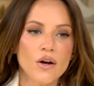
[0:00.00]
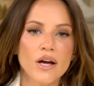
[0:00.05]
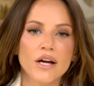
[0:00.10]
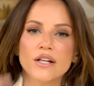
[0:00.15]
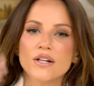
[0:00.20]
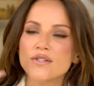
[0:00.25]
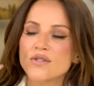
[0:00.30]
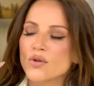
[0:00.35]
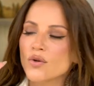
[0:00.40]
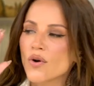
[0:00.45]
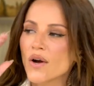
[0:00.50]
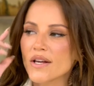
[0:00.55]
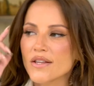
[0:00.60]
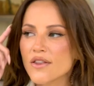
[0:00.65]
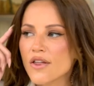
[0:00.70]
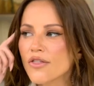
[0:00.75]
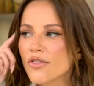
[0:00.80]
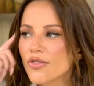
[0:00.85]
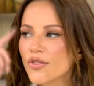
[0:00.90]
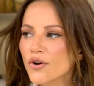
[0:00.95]
And it's so crazy.
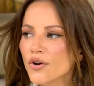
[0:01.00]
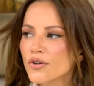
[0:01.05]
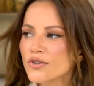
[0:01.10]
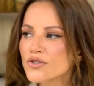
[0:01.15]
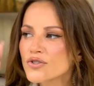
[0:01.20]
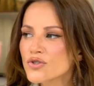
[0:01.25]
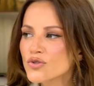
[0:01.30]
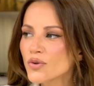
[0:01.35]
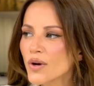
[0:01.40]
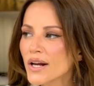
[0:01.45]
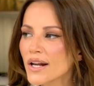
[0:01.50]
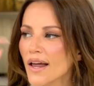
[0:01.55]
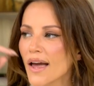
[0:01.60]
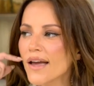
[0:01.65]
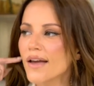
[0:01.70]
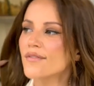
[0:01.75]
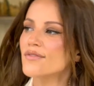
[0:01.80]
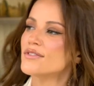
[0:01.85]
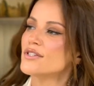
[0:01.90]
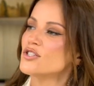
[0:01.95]
The third straight
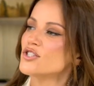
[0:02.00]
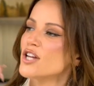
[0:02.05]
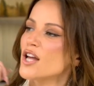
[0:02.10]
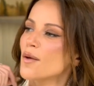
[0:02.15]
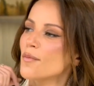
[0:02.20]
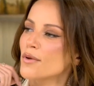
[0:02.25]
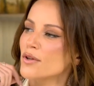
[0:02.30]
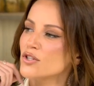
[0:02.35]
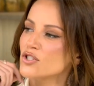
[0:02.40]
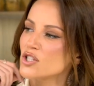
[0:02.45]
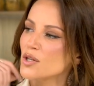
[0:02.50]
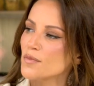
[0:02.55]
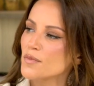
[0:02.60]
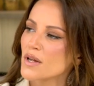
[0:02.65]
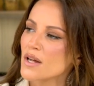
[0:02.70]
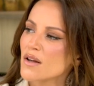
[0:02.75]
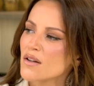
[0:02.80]
AFC championship.